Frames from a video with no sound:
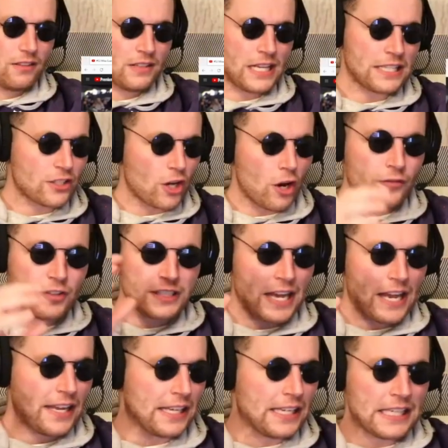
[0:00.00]
That's
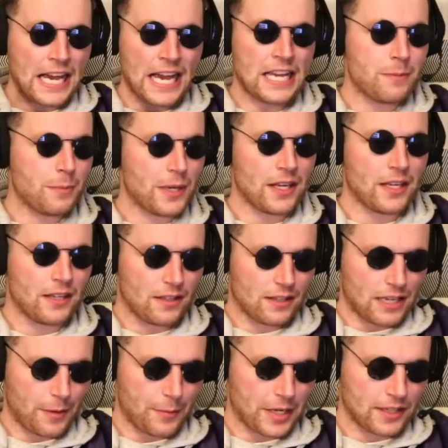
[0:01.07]
overtaking AB
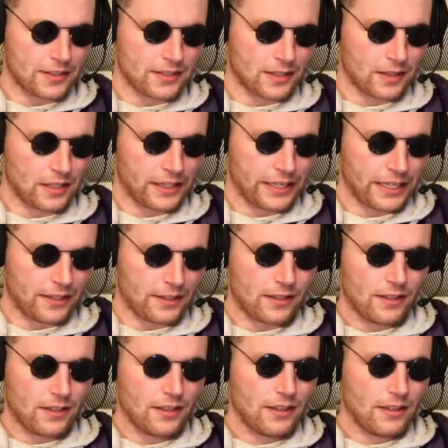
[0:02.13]
coming into the league
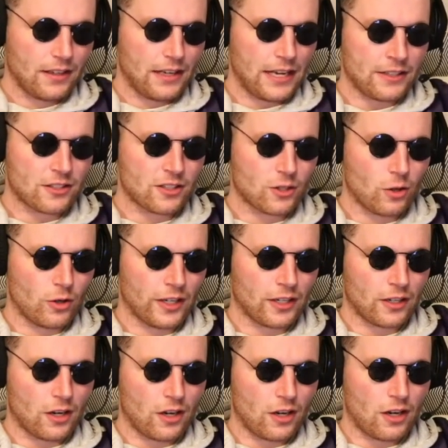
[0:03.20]
and
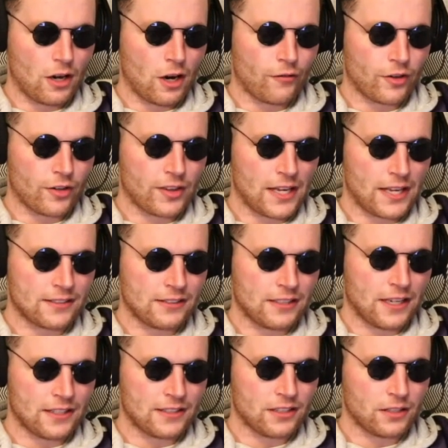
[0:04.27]
scoring over 1,000
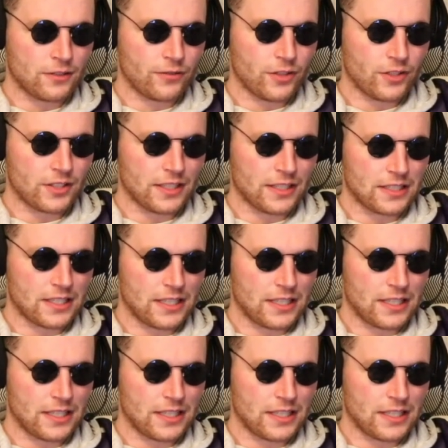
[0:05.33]
yards in his first 6